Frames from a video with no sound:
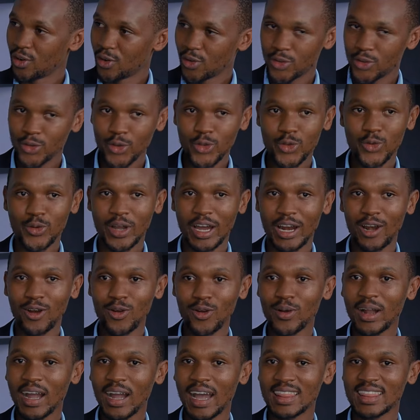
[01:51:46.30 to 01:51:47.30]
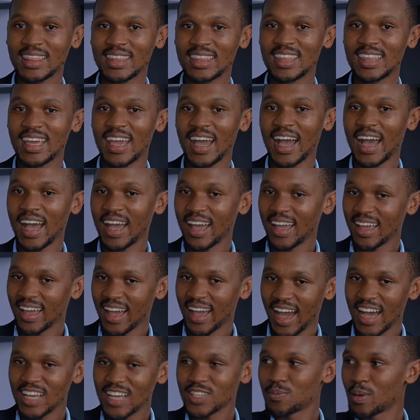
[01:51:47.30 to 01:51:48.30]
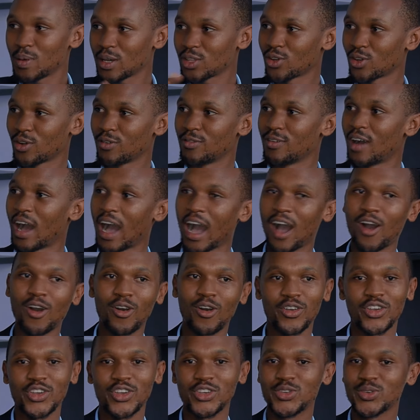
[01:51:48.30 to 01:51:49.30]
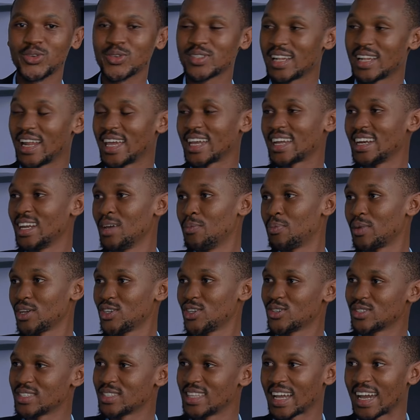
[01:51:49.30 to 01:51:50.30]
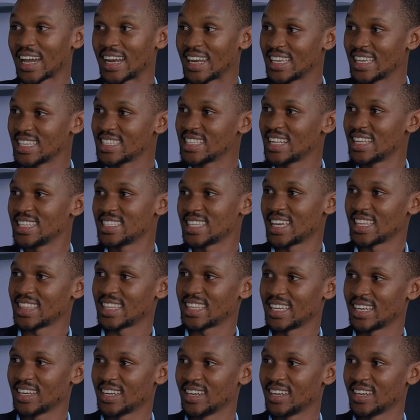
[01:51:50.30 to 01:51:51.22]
so you can look at the aspect of how issues like depressions they Depression, can easily set in.